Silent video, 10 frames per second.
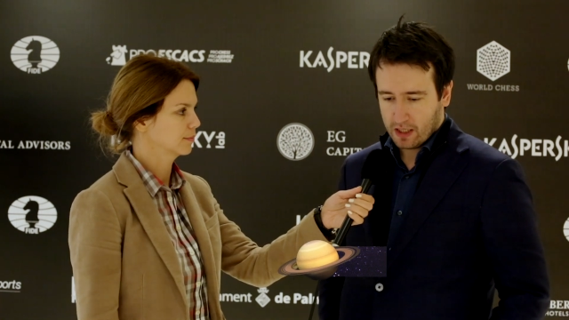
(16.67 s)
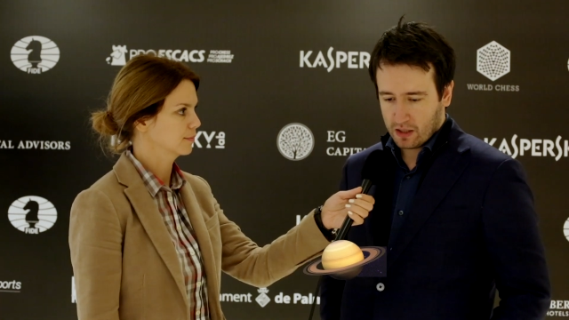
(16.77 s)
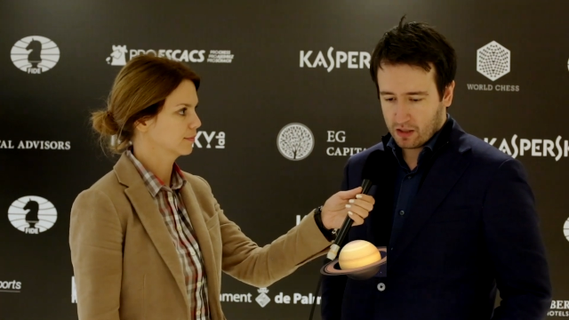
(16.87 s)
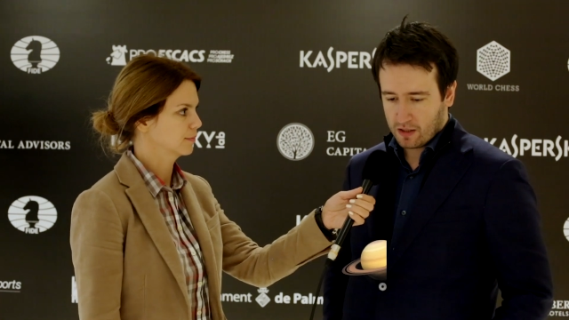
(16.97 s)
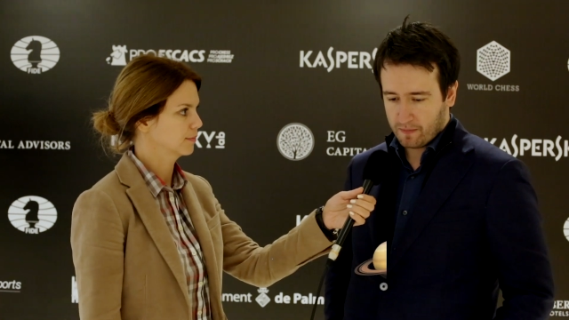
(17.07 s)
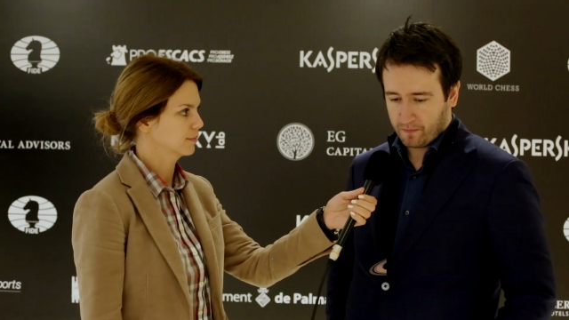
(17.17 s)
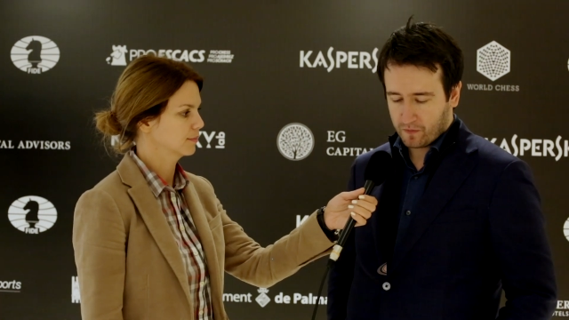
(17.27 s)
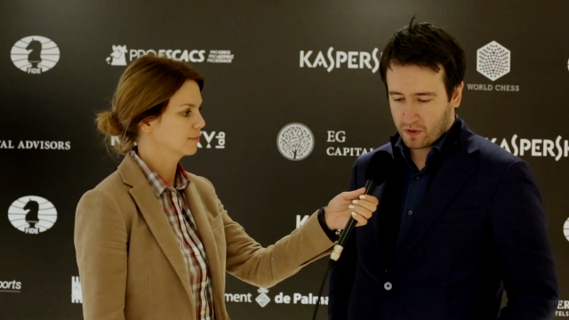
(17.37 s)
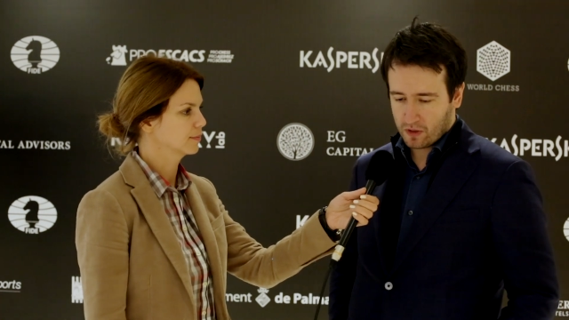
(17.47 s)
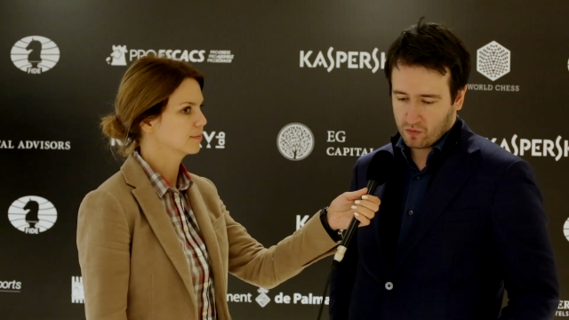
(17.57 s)
Speaker 1: Um,
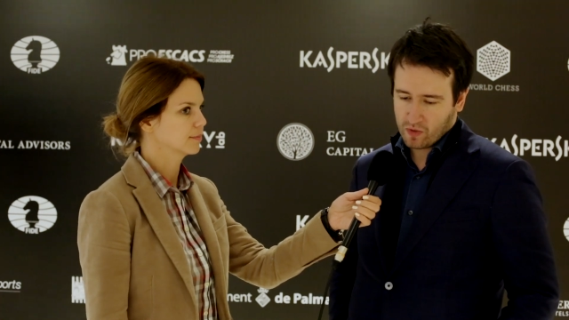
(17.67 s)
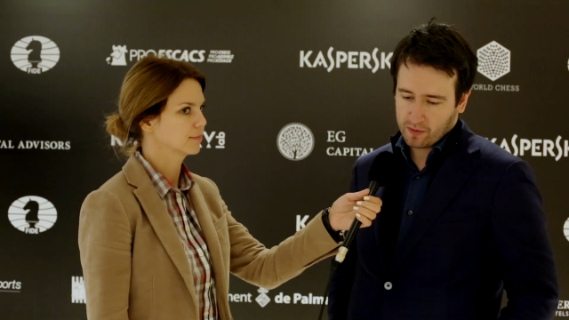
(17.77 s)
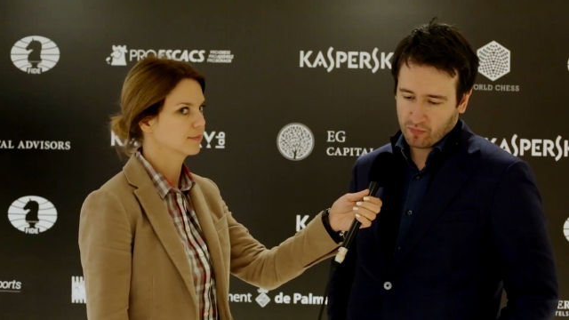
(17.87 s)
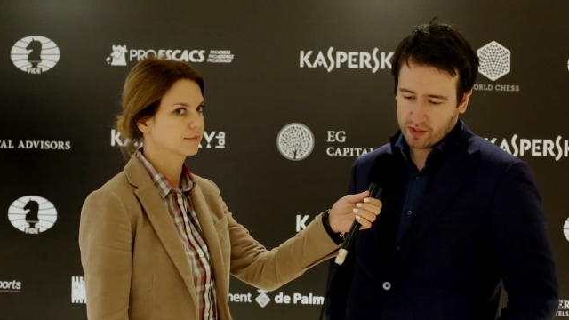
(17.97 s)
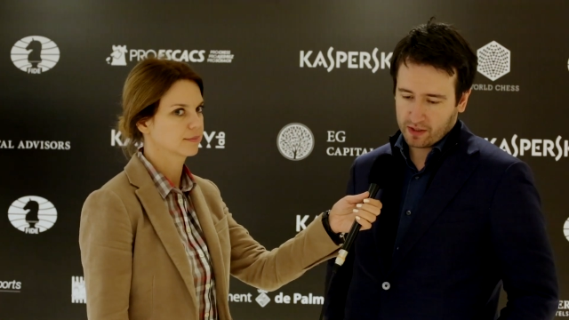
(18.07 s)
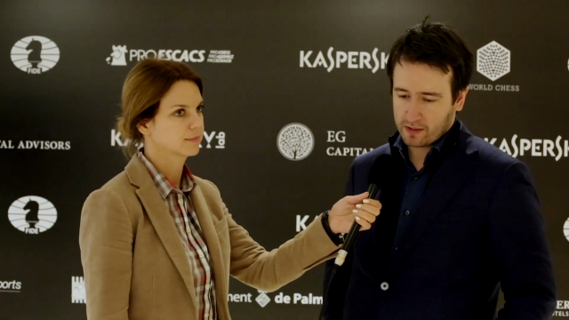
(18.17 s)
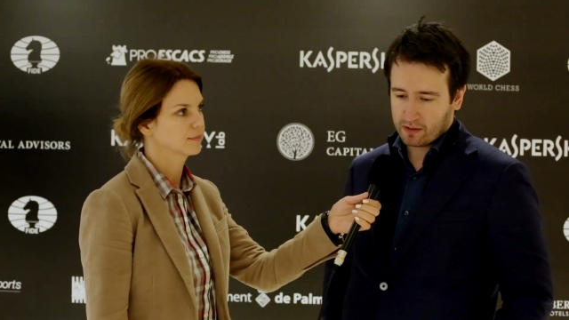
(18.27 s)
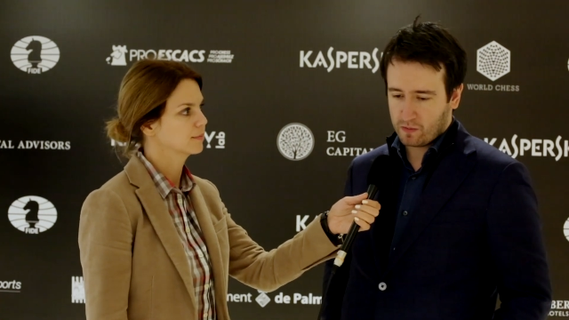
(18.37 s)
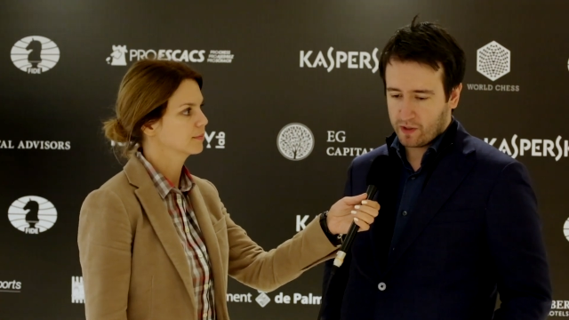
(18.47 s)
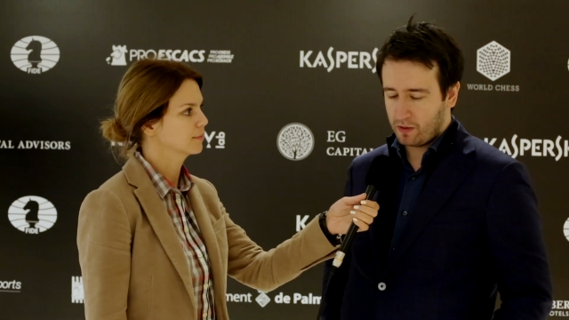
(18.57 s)
white
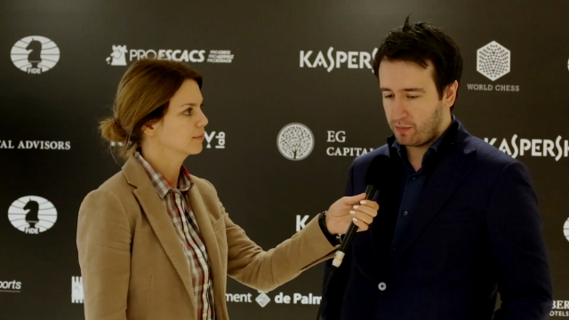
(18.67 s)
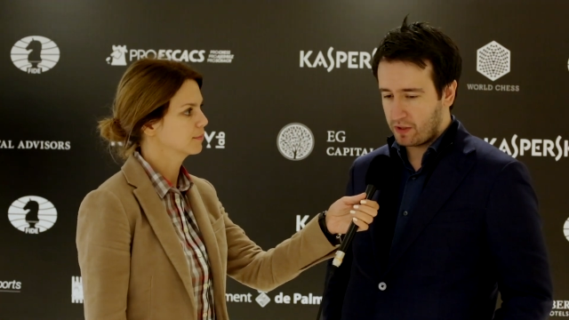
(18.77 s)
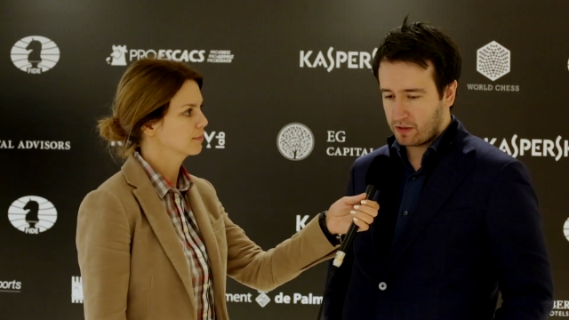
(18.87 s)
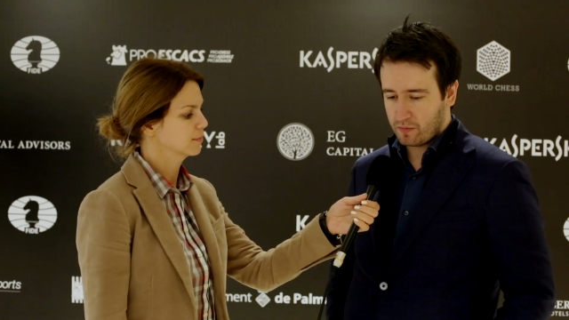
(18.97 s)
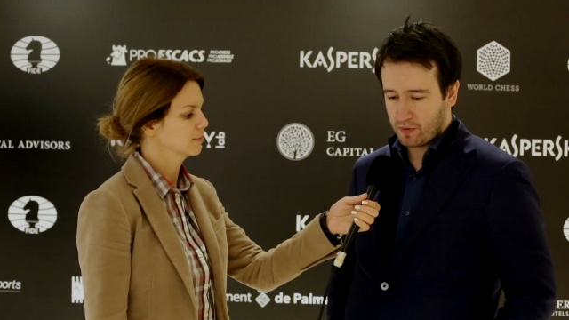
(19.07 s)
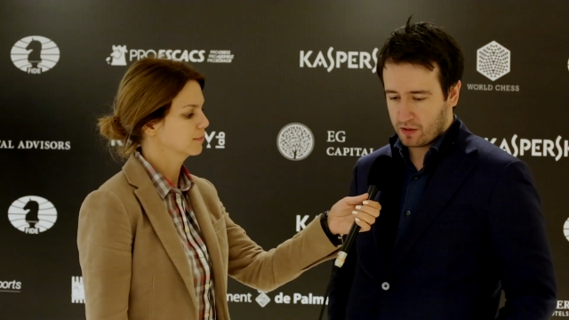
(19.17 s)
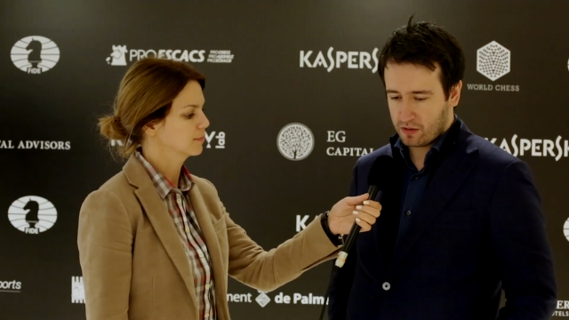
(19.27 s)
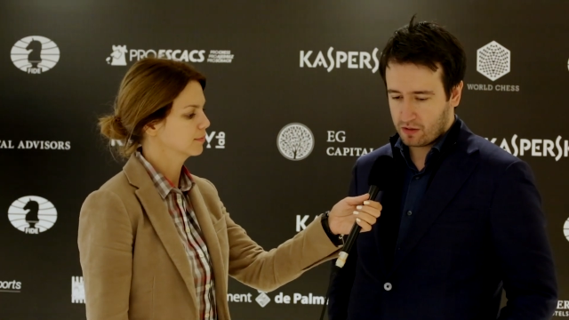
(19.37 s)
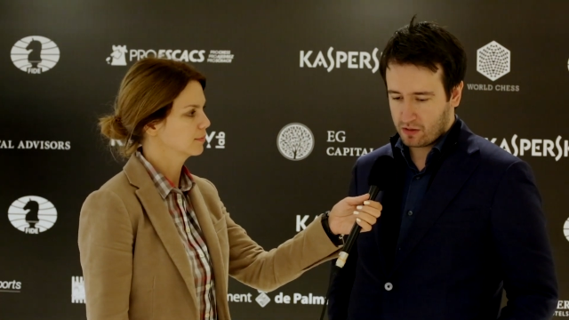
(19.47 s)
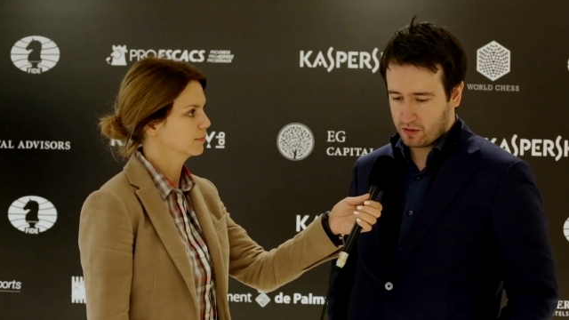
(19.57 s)
presses a little bit,
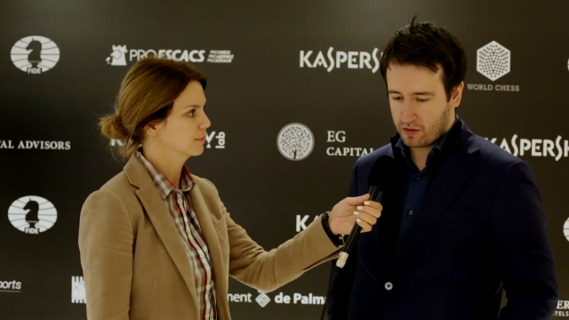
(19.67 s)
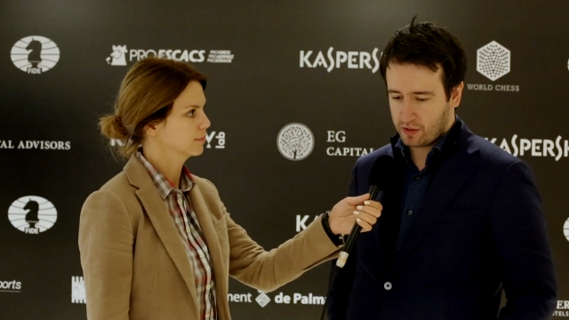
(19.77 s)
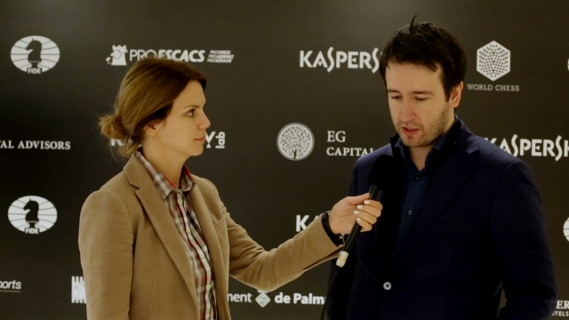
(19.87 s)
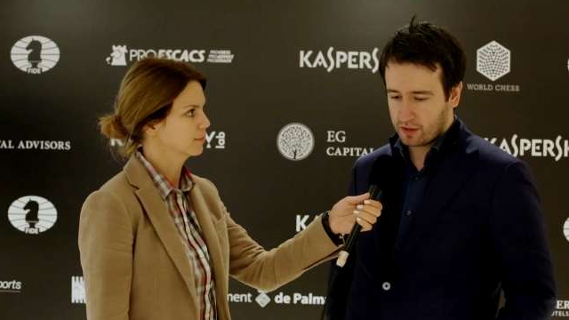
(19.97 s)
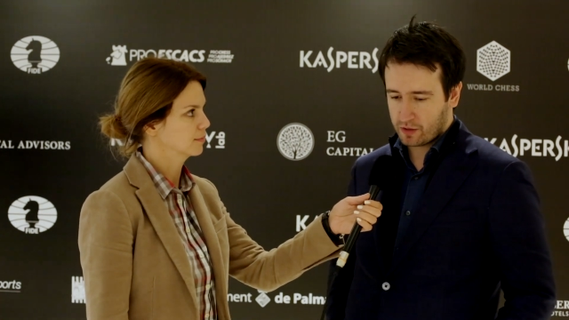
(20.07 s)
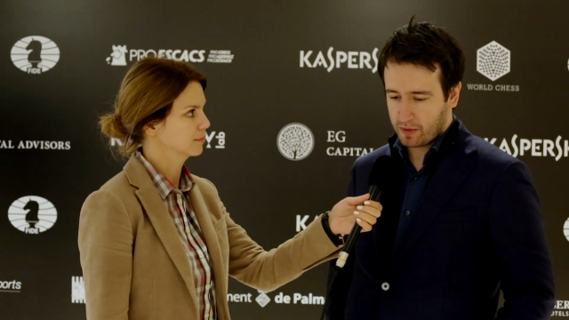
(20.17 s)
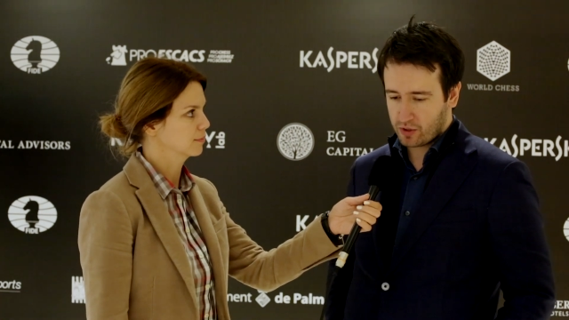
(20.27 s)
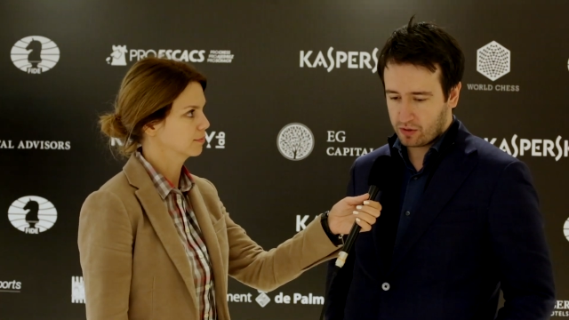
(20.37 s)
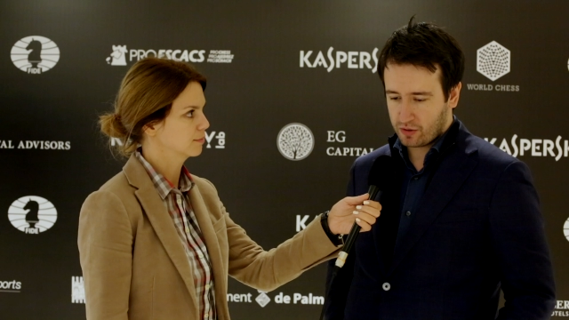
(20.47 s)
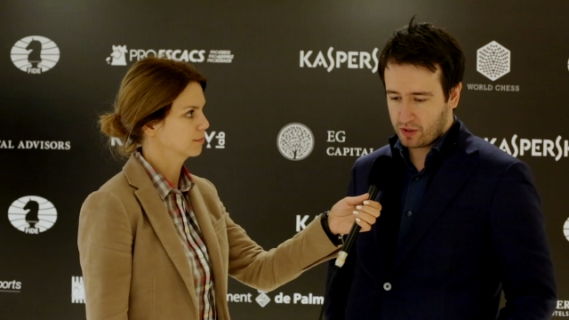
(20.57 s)
but uh, there's nothing
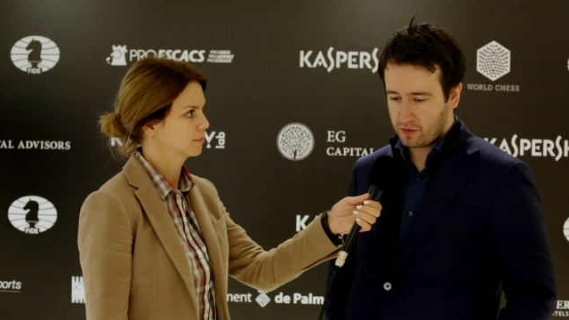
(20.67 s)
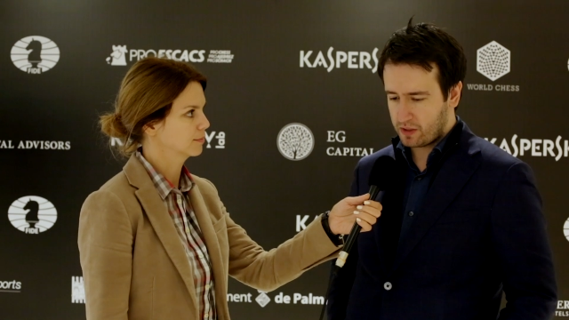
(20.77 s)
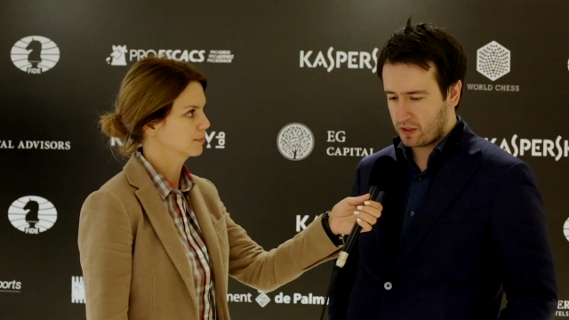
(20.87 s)
special in general.